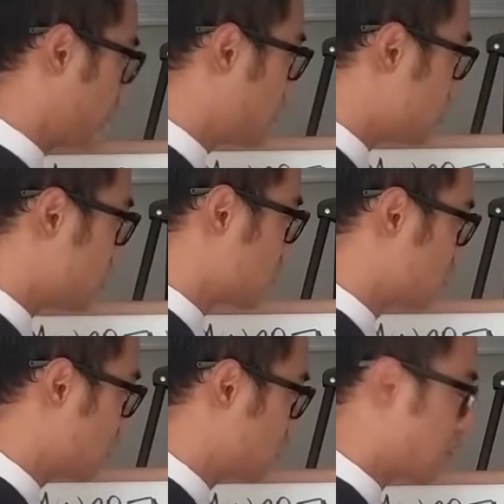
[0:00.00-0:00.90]

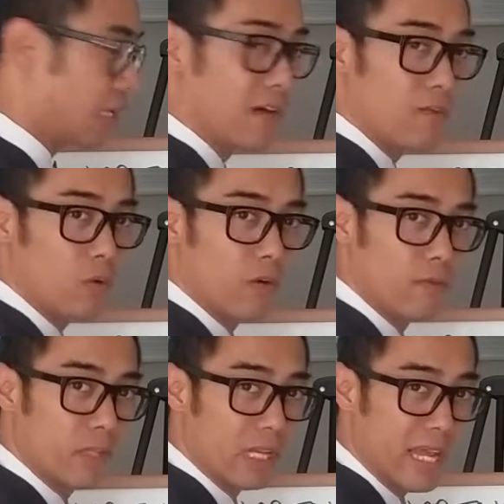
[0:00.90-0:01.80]
this is the level
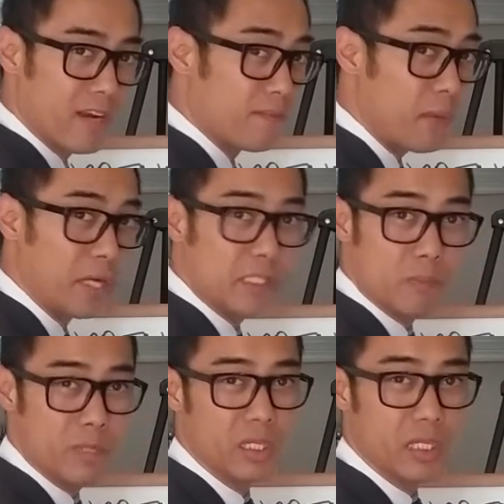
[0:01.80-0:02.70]
of the land of
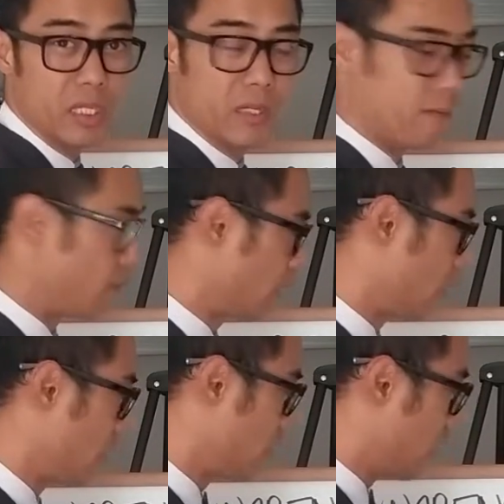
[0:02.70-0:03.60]
possibility.
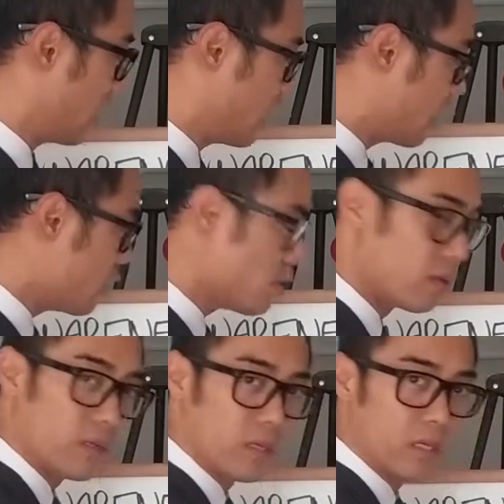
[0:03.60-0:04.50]
Here
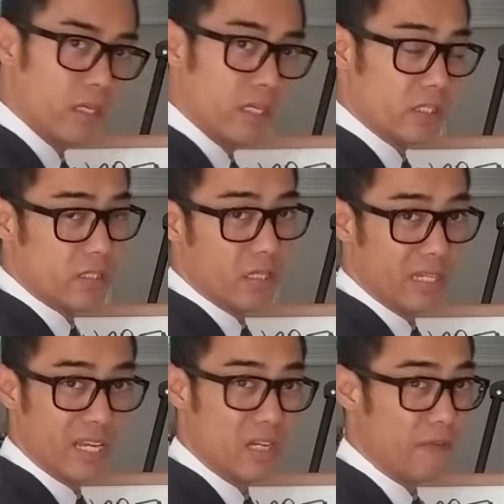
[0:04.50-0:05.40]
is
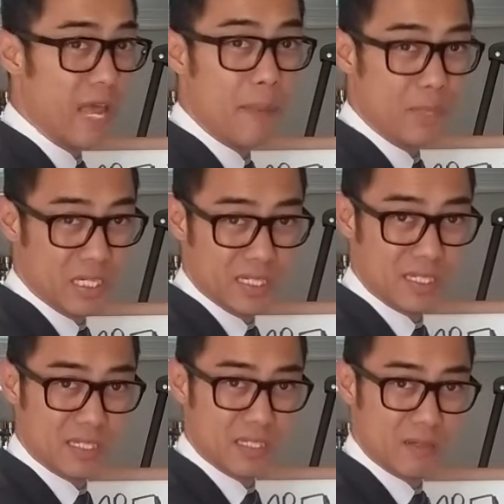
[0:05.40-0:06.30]
the land of
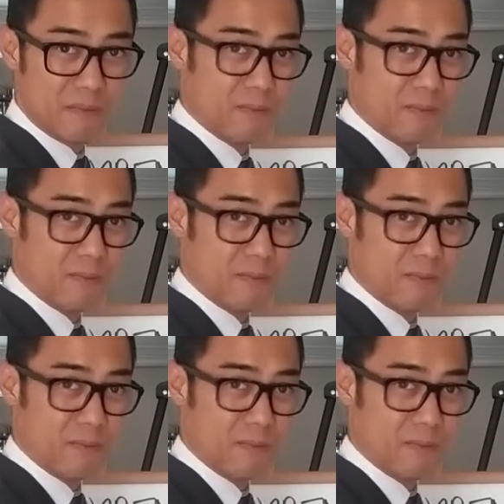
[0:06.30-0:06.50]
happiness.